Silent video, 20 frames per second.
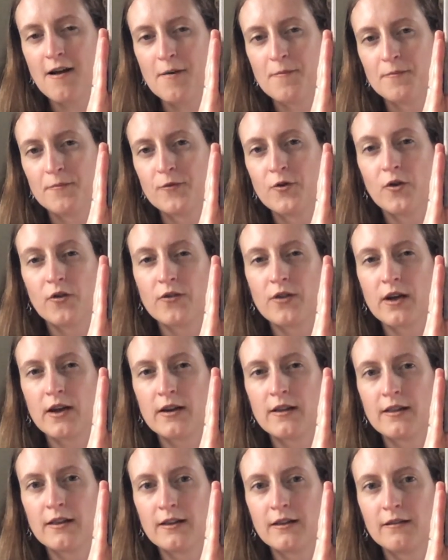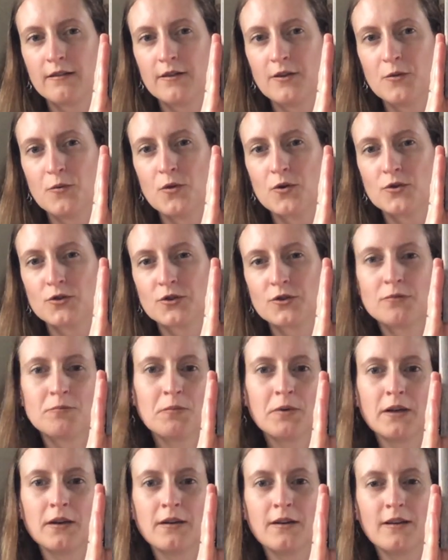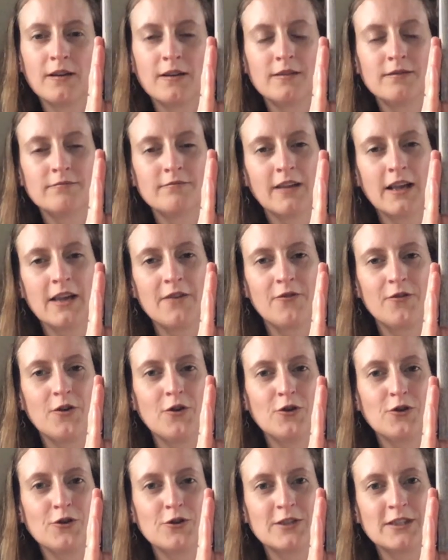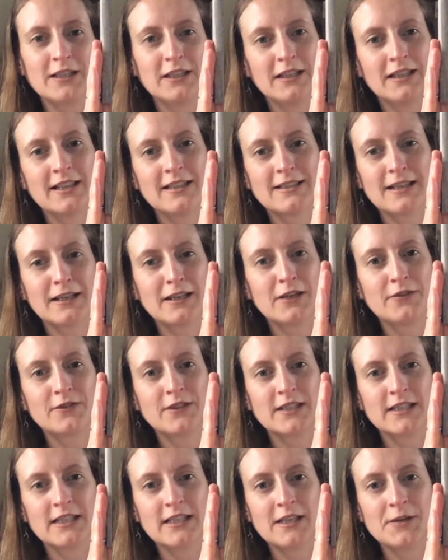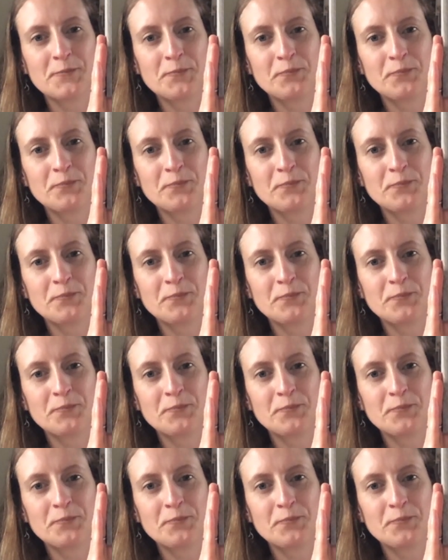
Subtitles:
Not that I think you watch, but if you do see this, I'd love to see it.